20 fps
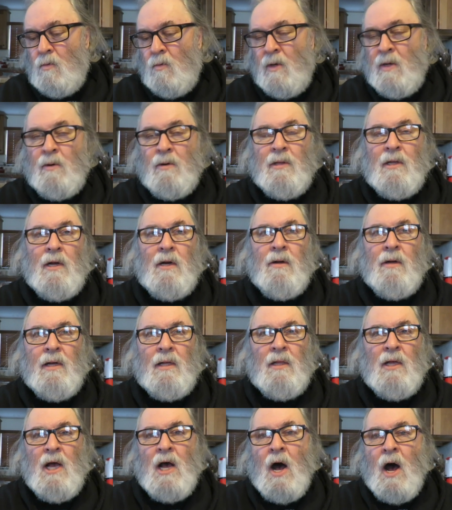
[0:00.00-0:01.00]
We were there
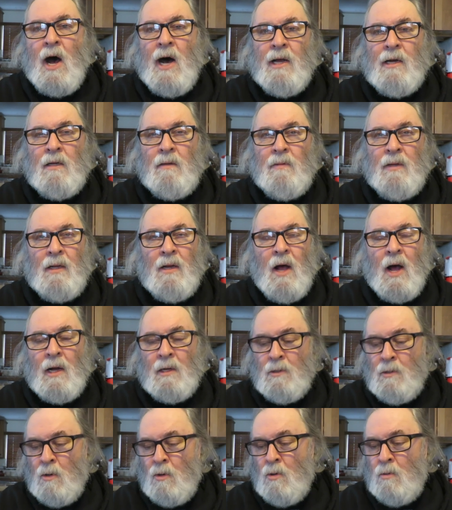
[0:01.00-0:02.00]
in the autumn, in
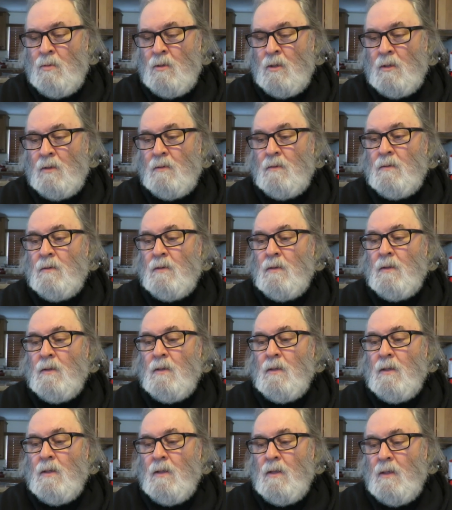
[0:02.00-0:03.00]
October.
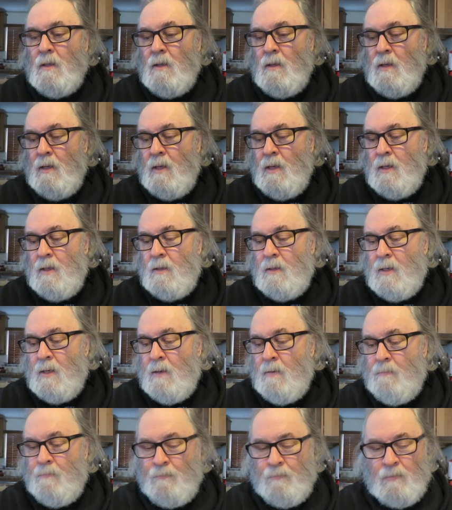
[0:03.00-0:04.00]
And
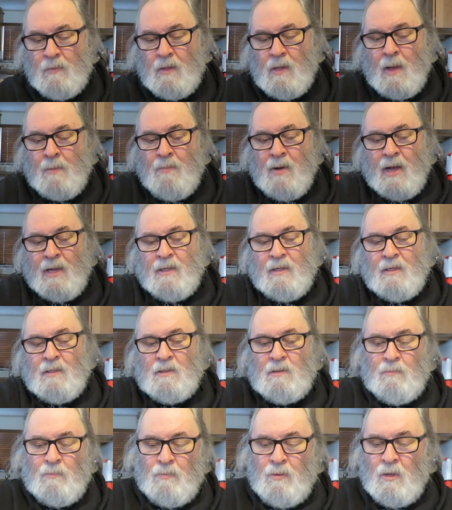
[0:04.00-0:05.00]
uh, I bought
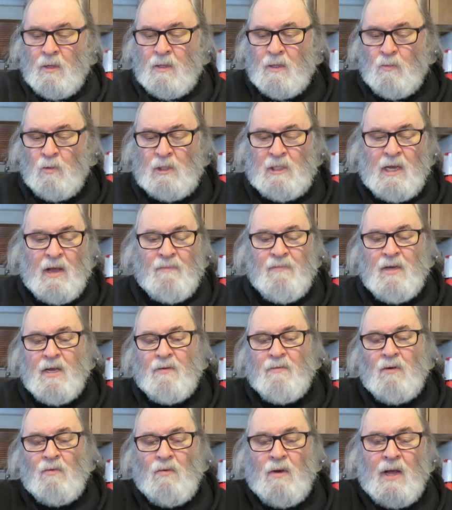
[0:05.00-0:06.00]
this book, which I've
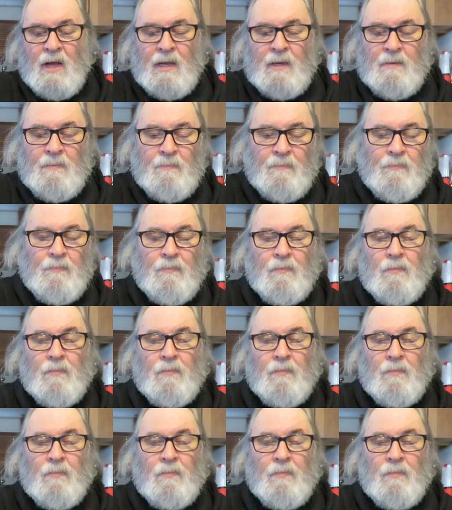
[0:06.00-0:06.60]
never read,